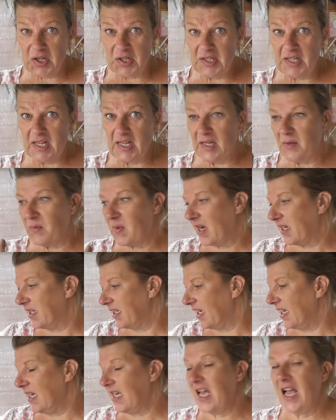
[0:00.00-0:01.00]
nearly
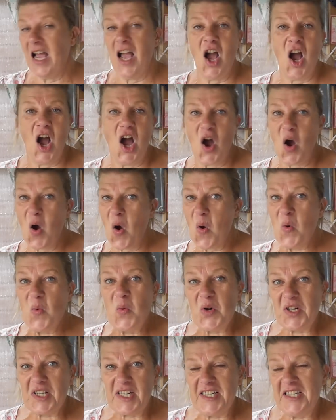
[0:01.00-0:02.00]
ready.
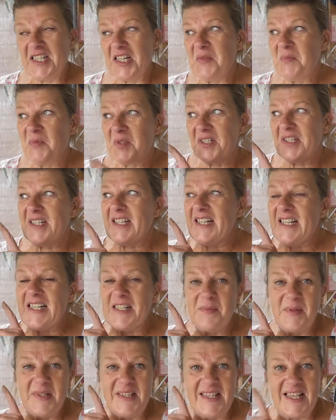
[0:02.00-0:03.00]
What I don't want
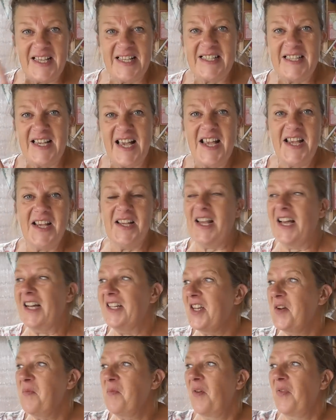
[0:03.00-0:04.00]
is with this gale, I
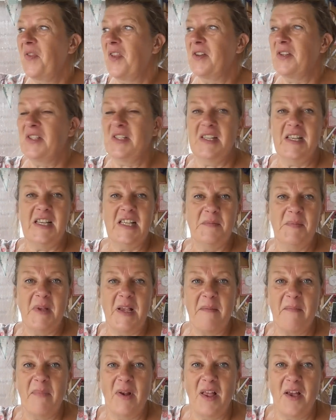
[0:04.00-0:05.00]
don't want those seeds
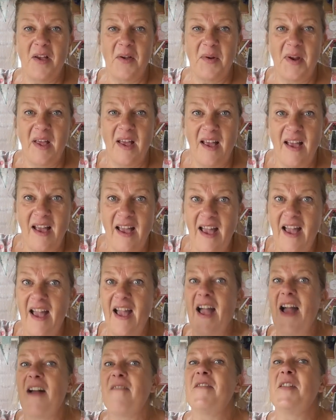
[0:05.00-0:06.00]
being blown
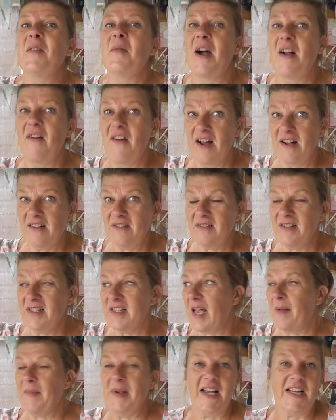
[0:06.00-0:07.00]
everywhere else.
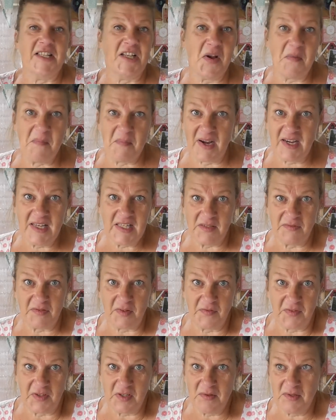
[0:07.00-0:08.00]
I mean, I don't mind if a
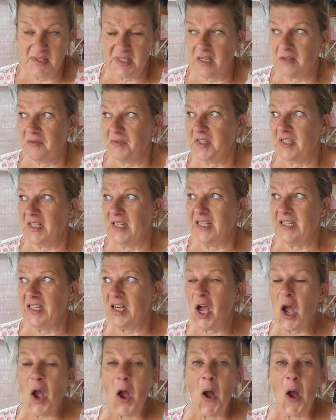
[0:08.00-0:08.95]
few self-seed,